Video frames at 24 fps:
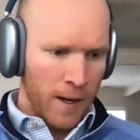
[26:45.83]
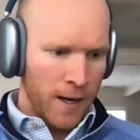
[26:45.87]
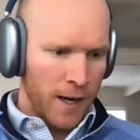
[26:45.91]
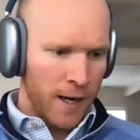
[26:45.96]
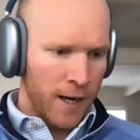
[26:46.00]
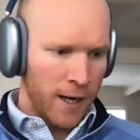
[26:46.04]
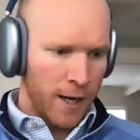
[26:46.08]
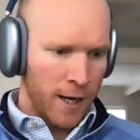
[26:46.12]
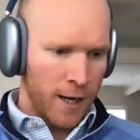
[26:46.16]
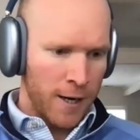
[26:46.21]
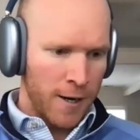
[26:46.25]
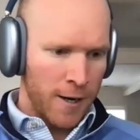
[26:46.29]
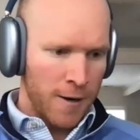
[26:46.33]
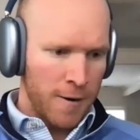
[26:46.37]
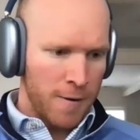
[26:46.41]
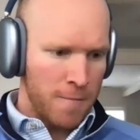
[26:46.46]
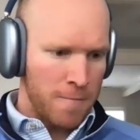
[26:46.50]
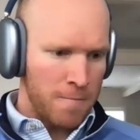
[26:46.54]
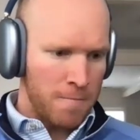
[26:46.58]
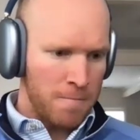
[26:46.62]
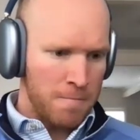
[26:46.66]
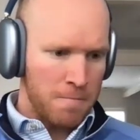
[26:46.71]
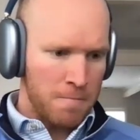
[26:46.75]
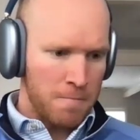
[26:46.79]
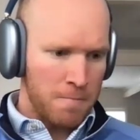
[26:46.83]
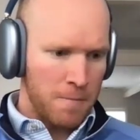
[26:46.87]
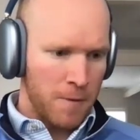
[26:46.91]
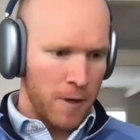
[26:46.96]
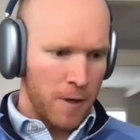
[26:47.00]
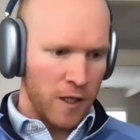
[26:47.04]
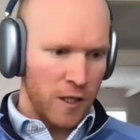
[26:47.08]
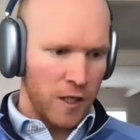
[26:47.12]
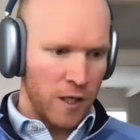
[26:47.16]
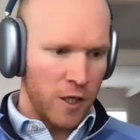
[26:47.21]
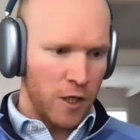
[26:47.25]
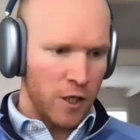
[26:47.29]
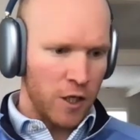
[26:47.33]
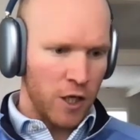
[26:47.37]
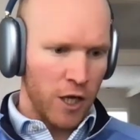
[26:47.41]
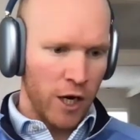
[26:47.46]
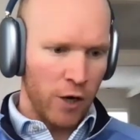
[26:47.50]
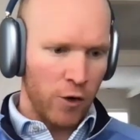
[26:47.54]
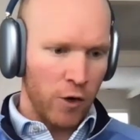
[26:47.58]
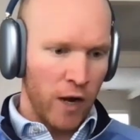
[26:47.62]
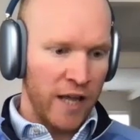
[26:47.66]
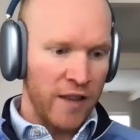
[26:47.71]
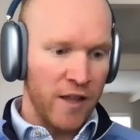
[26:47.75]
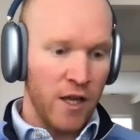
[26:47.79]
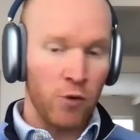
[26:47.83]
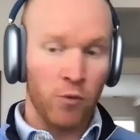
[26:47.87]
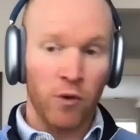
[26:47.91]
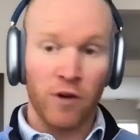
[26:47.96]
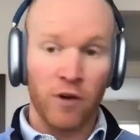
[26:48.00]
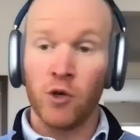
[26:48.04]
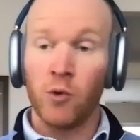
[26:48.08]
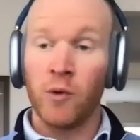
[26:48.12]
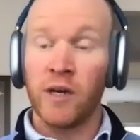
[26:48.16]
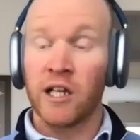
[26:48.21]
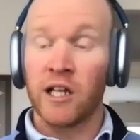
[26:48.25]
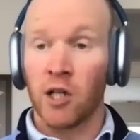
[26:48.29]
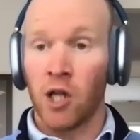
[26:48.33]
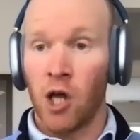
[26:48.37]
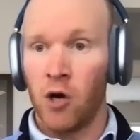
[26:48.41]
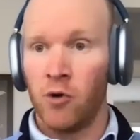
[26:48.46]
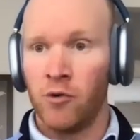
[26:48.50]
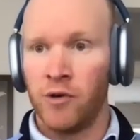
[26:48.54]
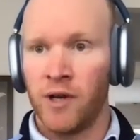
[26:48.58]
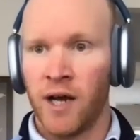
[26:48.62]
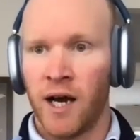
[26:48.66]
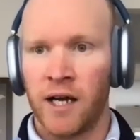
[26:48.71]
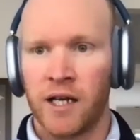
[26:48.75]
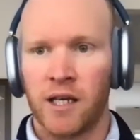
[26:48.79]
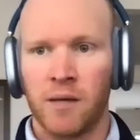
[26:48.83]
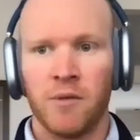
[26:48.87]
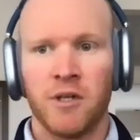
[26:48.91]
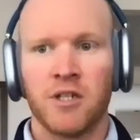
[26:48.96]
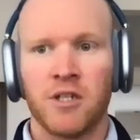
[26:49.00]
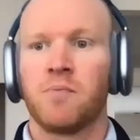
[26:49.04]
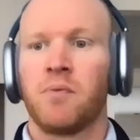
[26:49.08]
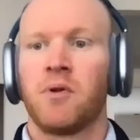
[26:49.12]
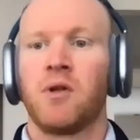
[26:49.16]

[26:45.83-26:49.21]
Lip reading: and then reviewing loan documents.